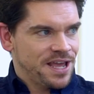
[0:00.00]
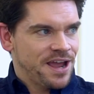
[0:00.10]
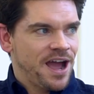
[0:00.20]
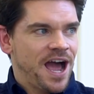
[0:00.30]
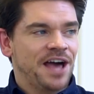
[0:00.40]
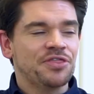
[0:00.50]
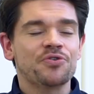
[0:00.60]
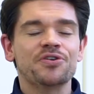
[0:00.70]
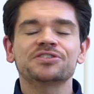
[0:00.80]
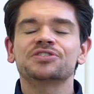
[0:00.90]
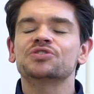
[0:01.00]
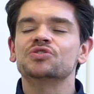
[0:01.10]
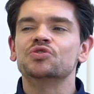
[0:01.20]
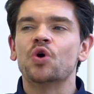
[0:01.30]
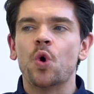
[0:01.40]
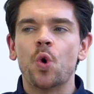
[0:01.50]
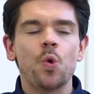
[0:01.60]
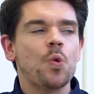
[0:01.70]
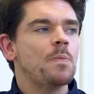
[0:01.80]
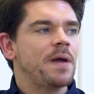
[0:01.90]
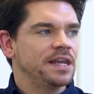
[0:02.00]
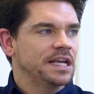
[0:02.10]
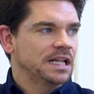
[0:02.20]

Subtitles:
there and there are so many